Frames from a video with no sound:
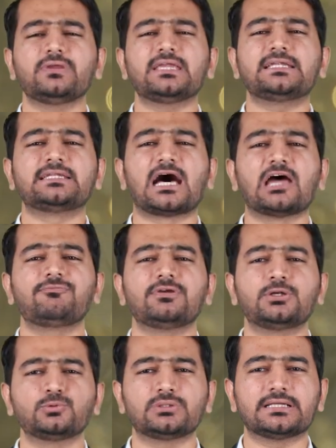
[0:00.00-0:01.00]
we dive
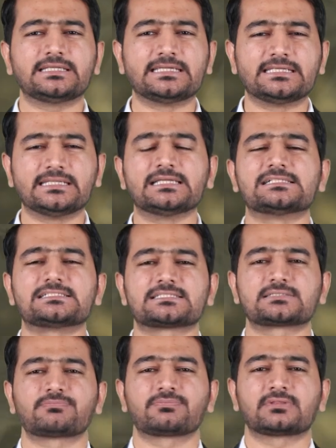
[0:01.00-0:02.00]
into the
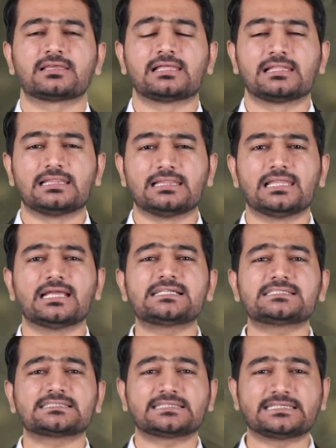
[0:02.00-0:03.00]
details,
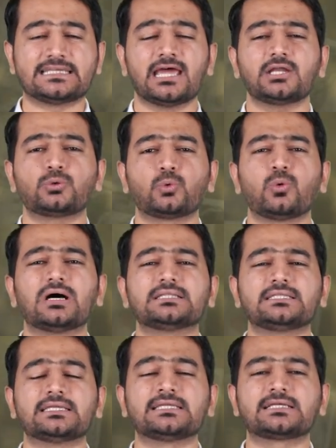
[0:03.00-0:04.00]
let's get
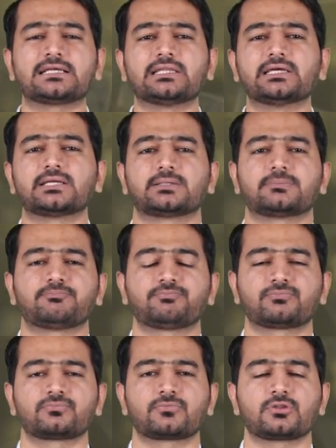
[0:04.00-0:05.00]
one thing clear.
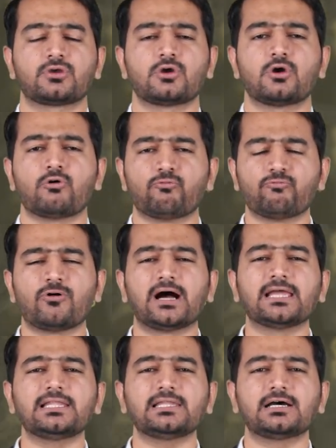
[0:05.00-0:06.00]

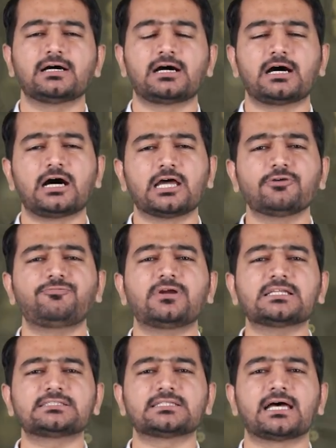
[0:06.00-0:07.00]
While
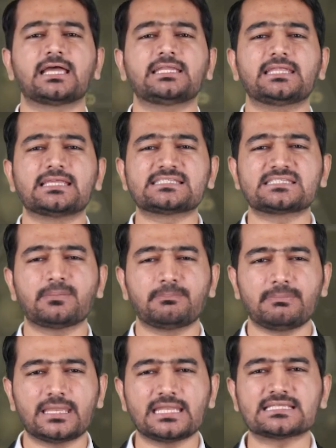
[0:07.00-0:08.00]
IFRS 9 is the
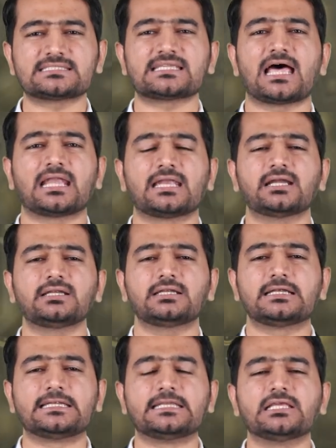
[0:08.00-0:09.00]
main standard
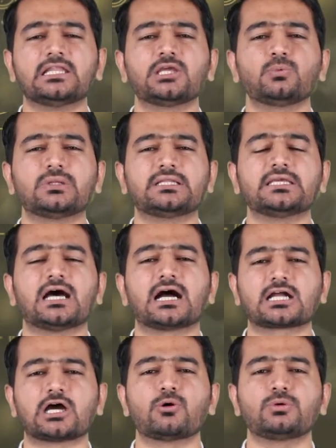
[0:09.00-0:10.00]
dealing with the
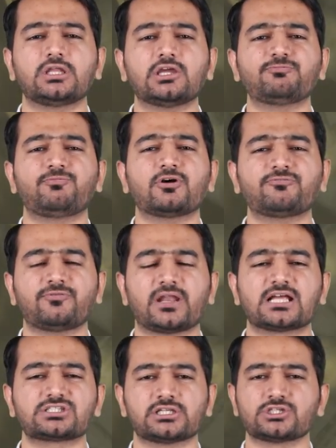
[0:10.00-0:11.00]
accounting for
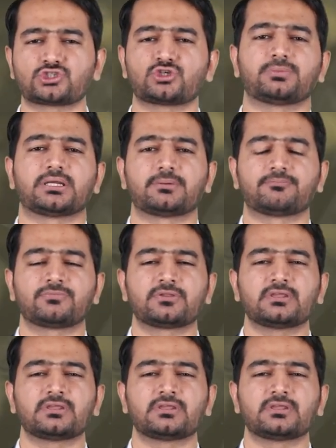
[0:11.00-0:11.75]
financial instrument,